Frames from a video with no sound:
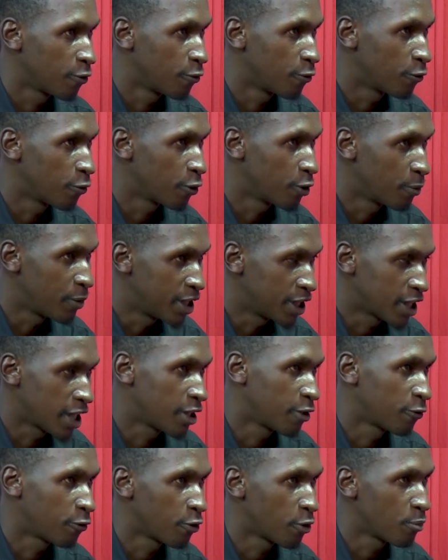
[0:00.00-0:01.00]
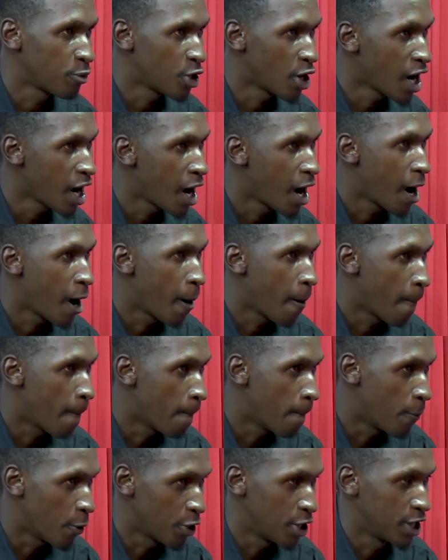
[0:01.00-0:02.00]
from entering from your
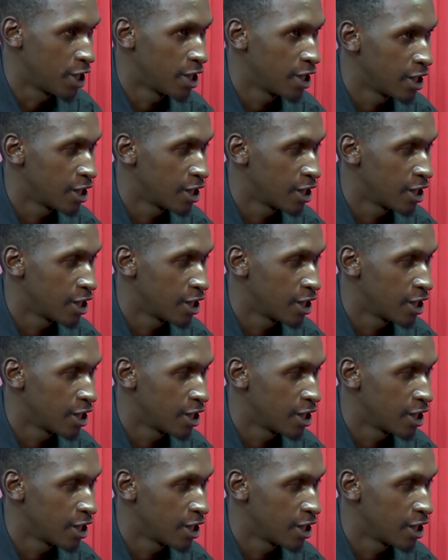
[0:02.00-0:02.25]
body.